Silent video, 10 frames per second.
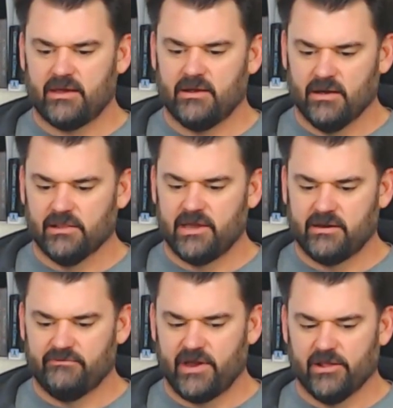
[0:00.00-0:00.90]
a link
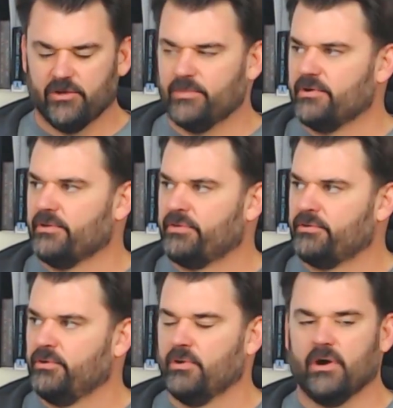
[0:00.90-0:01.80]
available
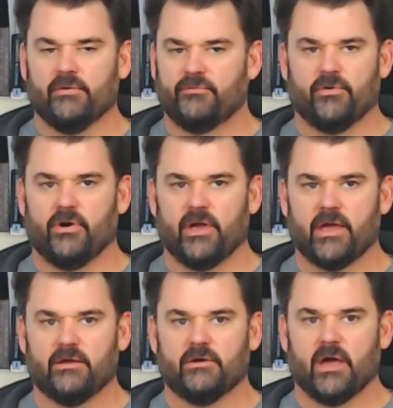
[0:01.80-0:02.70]
through for
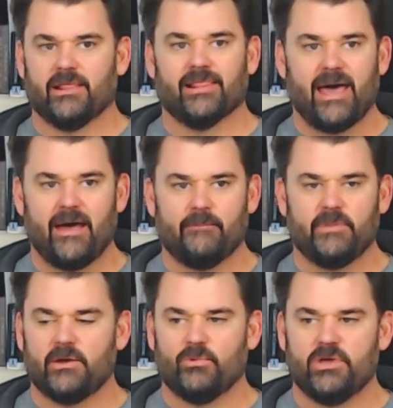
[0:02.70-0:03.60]
a lab
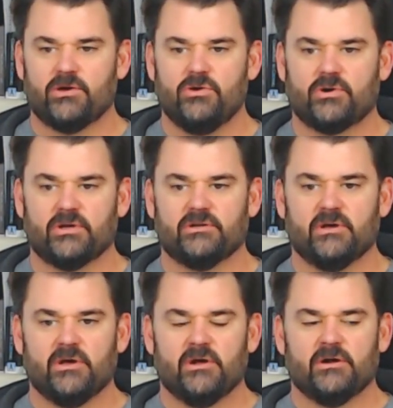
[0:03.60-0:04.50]
that you can
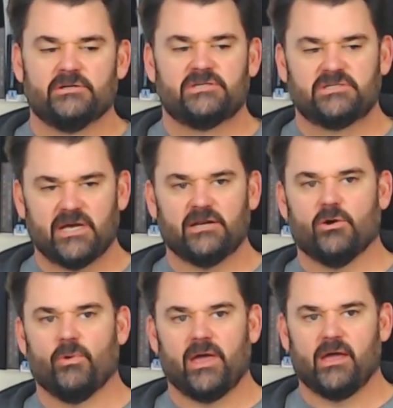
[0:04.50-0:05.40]
send
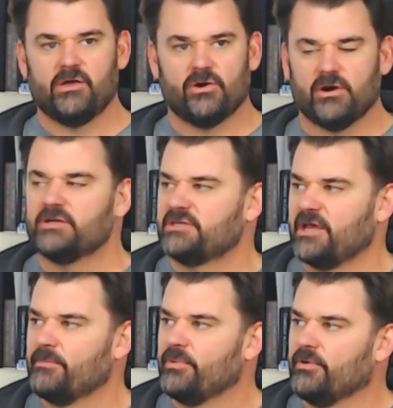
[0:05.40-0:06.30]
away a urine
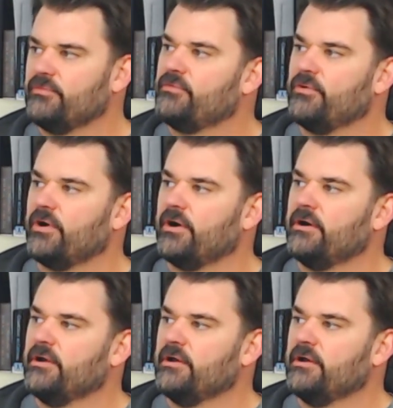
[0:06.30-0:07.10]
sample for